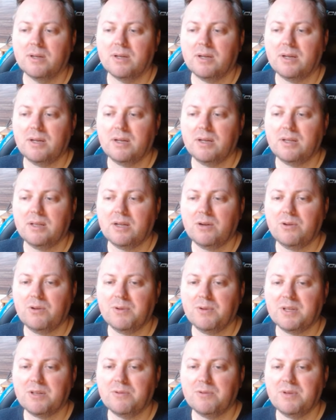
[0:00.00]
And now you
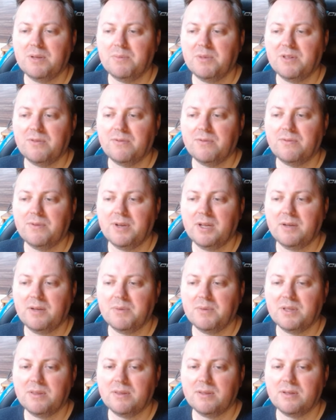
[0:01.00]
went queen b3,
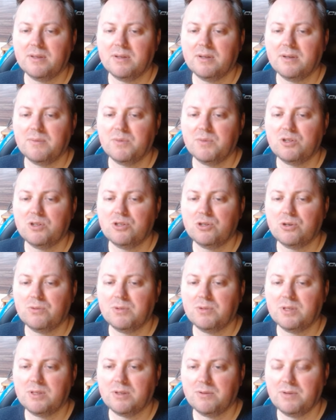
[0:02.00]
but I'm not sure
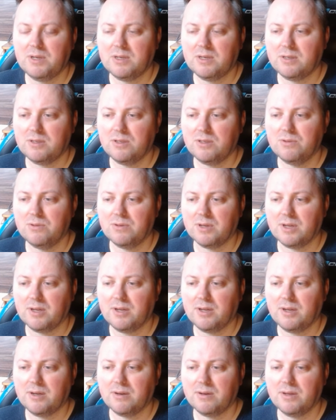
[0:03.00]
what queen is doing here.